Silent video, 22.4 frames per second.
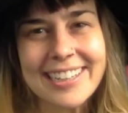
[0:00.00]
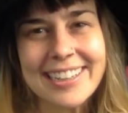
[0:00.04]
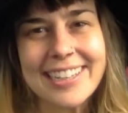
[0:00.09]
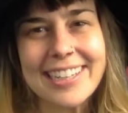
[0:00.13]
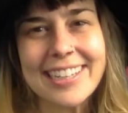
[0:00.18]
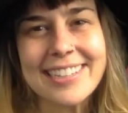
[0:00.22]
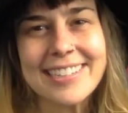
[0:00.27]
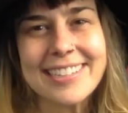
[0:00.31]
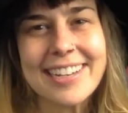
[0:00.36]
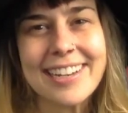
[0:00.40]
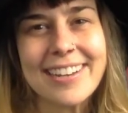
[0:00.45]

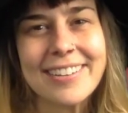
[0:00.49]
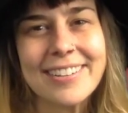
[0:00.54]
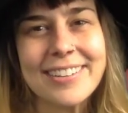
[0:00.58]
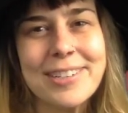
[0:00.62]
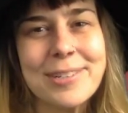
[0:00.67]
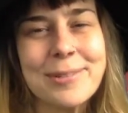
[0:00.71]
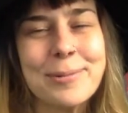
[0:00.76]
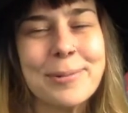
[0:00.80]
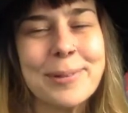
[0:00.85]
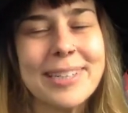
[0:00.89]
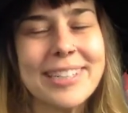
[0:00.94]
That's how
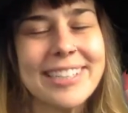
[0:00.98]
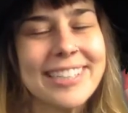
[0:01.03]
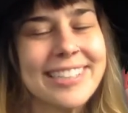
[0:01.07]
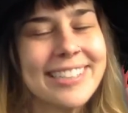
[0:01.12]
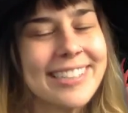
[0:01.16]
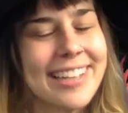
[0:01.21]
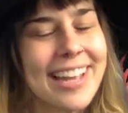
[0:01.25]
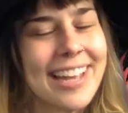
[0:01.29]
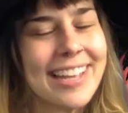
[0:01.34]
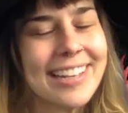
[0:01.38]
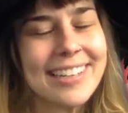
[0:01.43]
you win
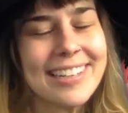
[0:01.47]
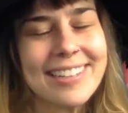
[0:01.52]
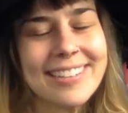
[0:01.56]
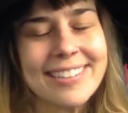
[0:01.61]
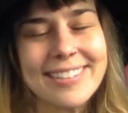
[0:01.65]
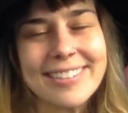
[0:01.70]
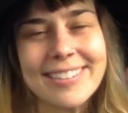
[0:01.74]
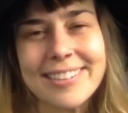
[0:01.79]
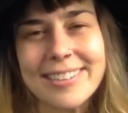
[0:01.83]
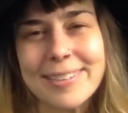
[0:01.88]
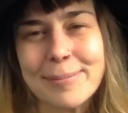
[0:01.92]
in any
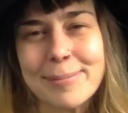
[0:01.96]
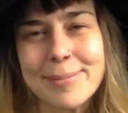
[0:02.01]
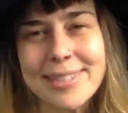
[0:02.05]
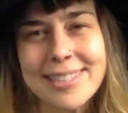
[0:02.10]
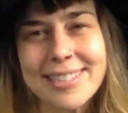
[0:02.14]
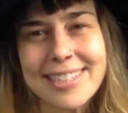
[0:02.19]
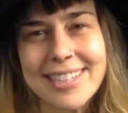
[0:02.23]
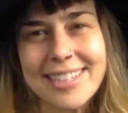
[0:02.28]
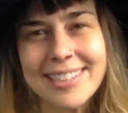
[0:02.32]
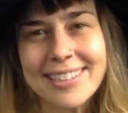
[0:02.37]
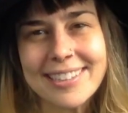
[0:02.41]

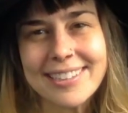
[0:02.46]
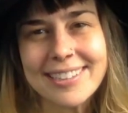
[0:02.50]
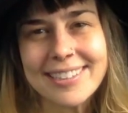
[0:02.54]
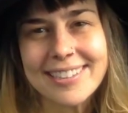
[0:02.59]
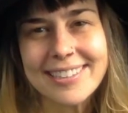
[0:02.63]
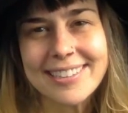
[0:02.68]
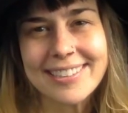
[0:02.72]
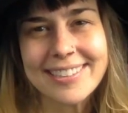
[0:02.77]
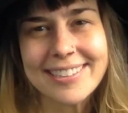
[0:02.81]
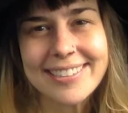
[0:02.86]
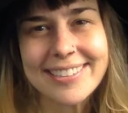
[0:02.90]

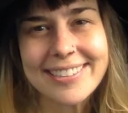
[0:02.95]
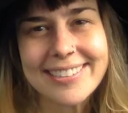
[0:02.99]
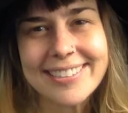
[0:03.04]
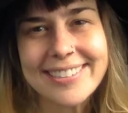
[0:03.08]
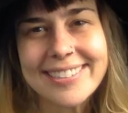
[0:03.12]
circumstance.